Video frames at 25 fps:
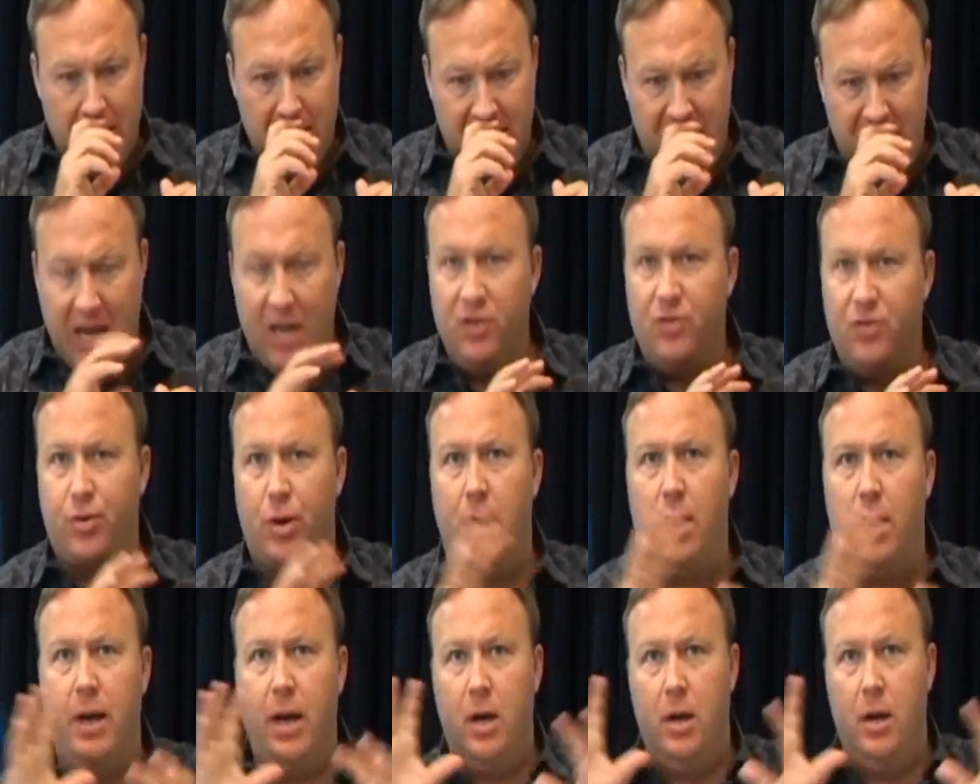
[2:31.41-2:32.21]
Ten
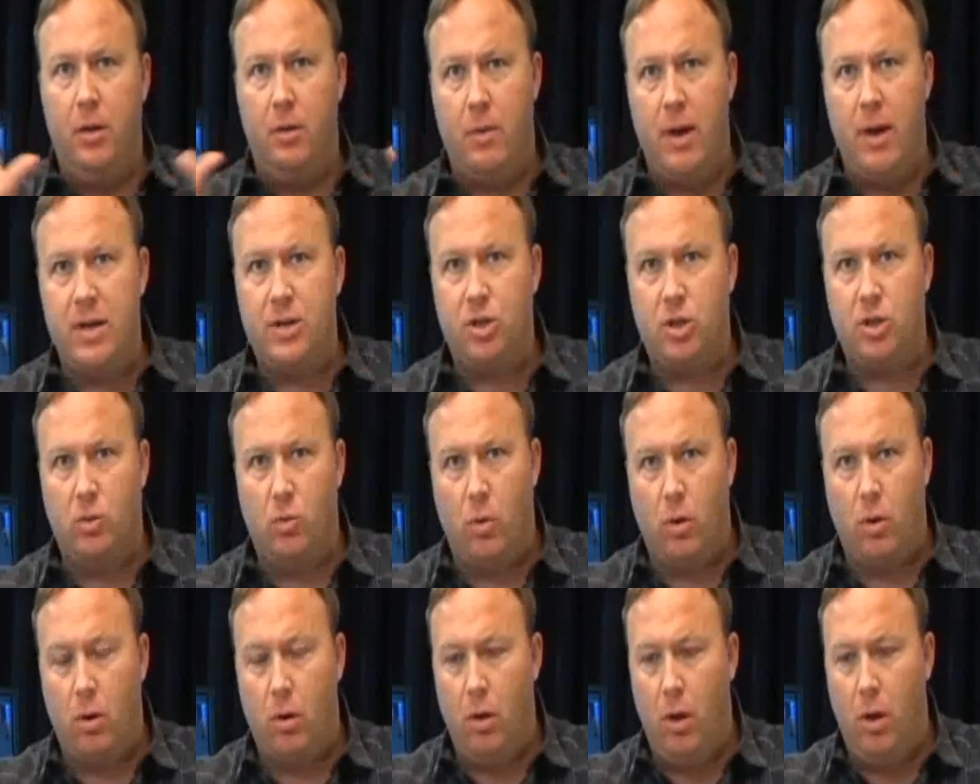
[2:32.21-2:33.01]
trillion in the rest of the
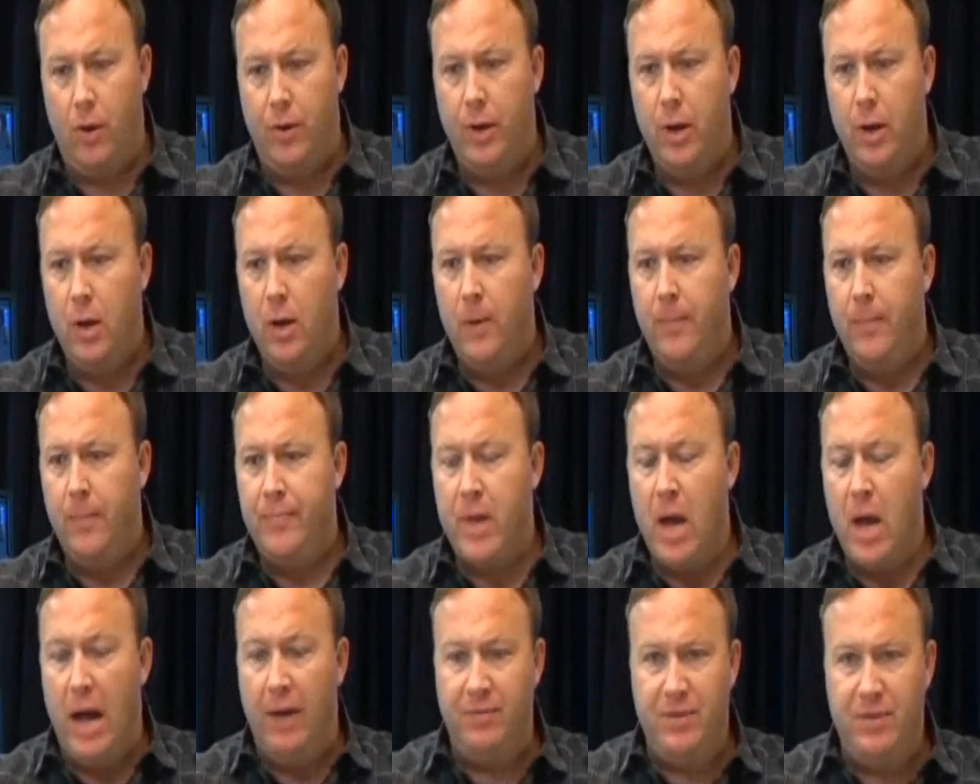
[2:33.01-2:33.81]
world
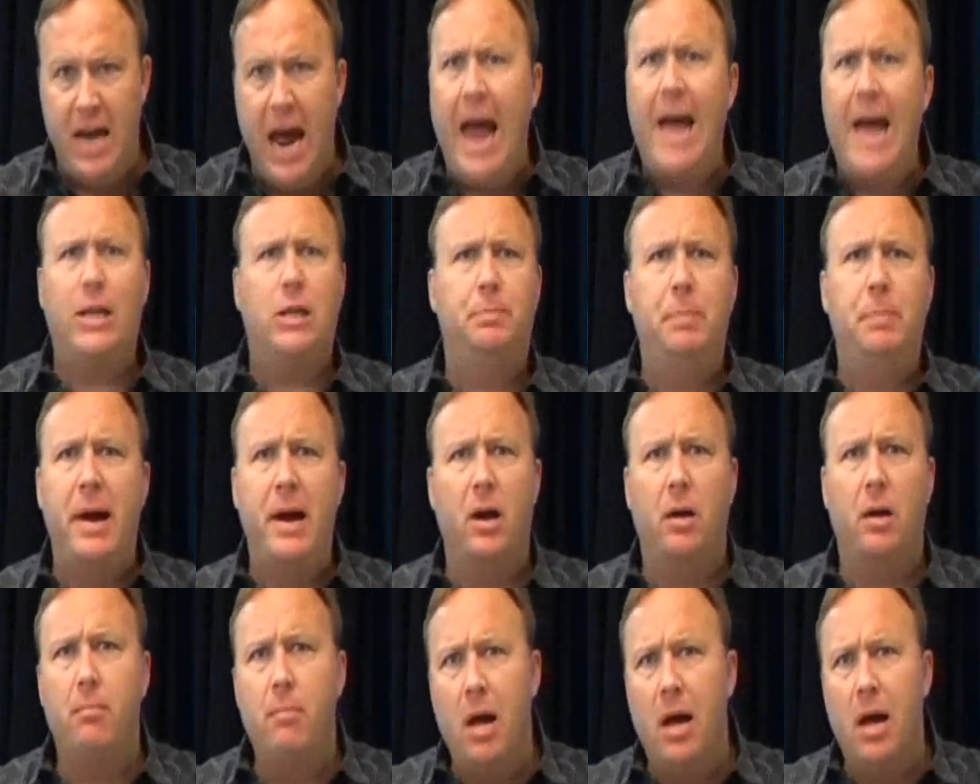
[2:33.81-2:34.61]
of
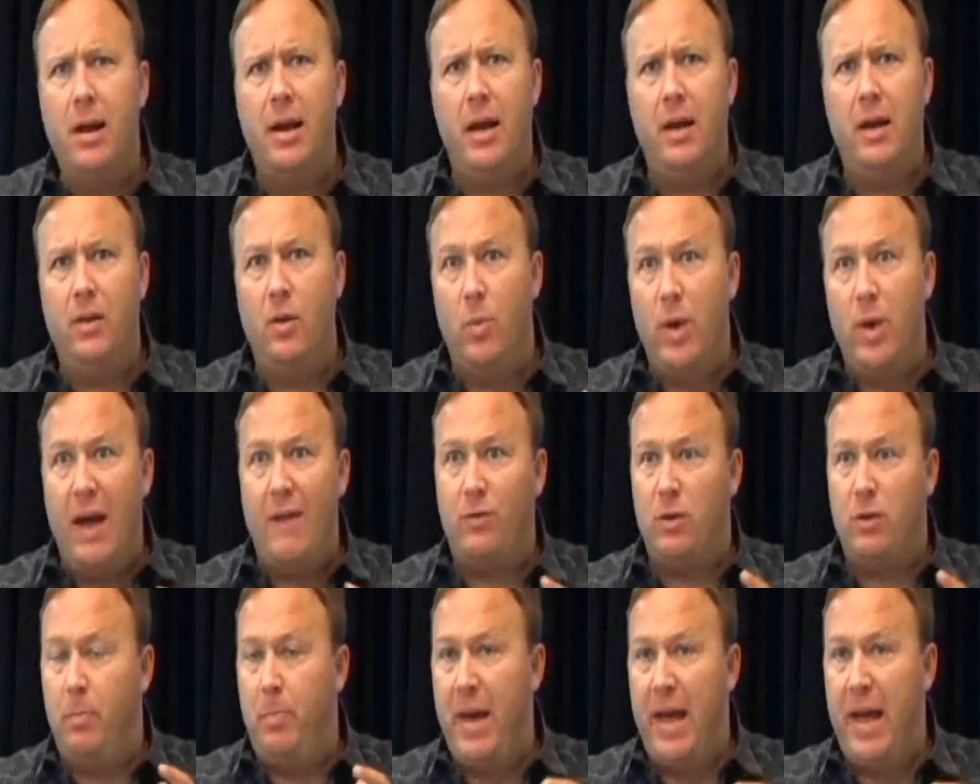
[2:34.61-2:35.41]
taxpayer money that we
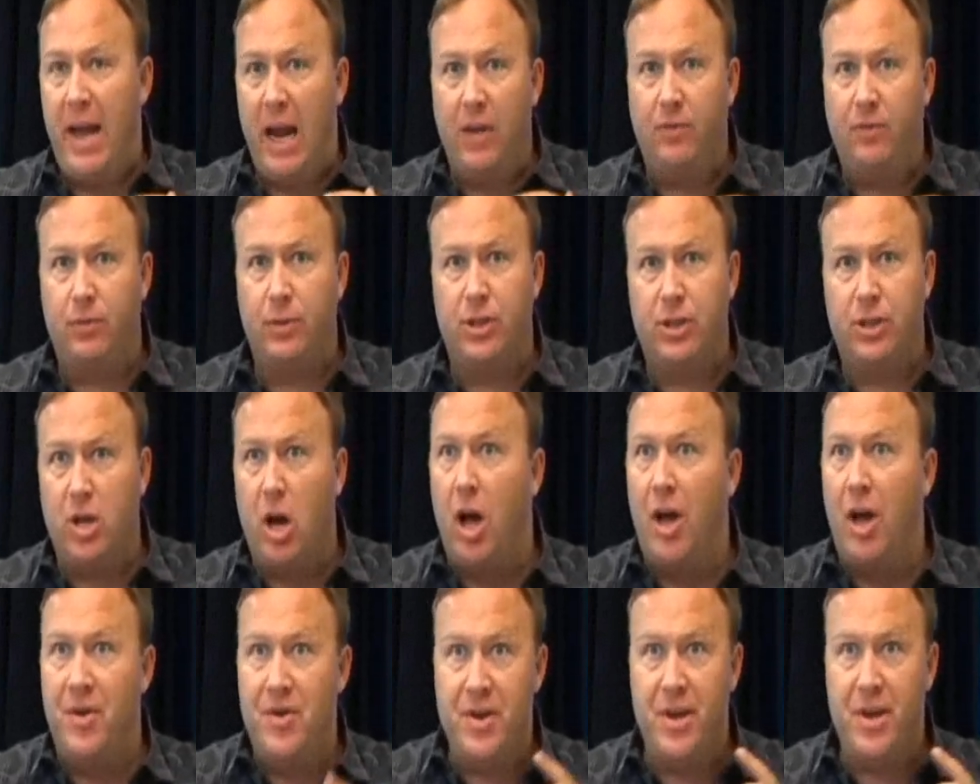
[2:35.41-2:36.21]
have to pay interest
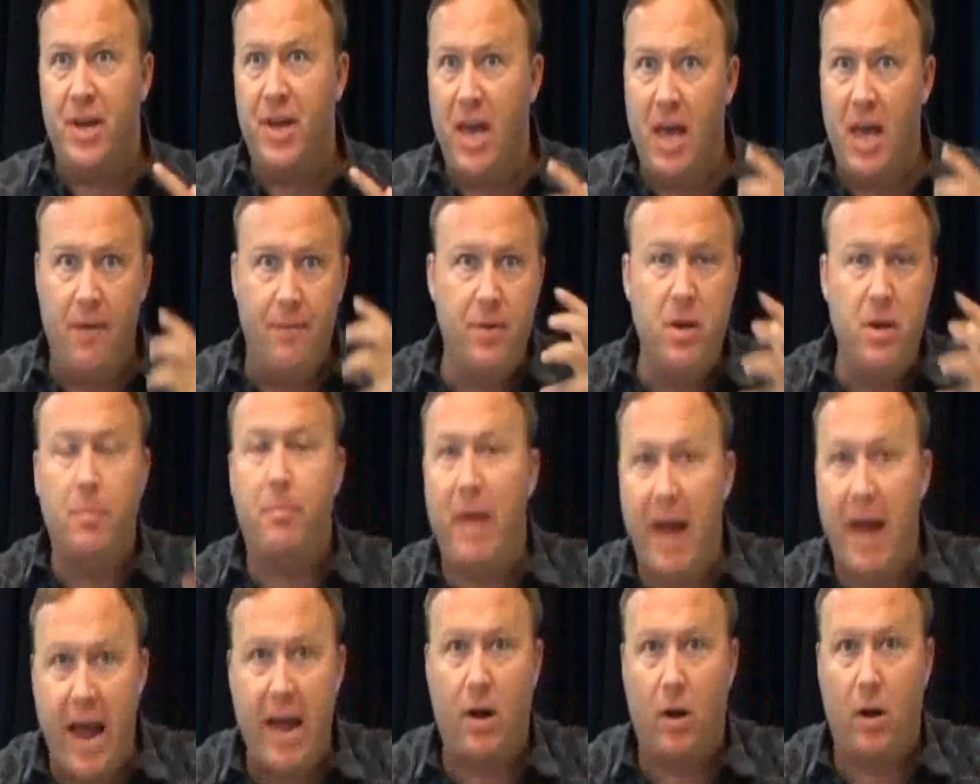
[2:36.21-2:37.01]
on to give to
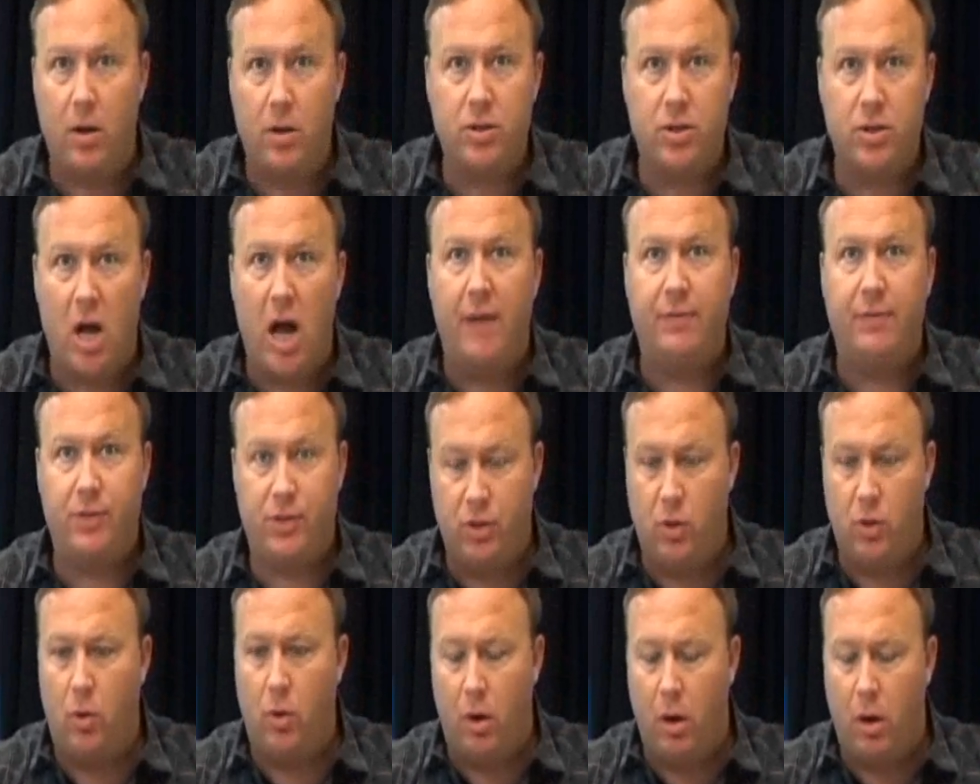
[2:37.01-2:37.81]
bankers
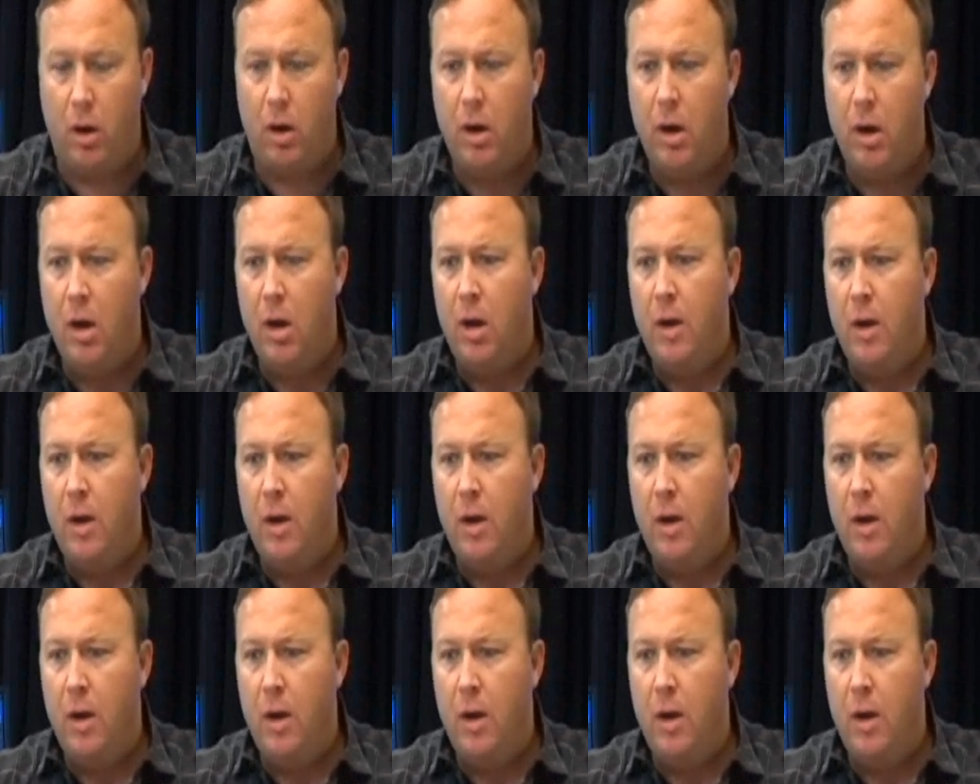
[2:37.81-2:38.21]
offshore.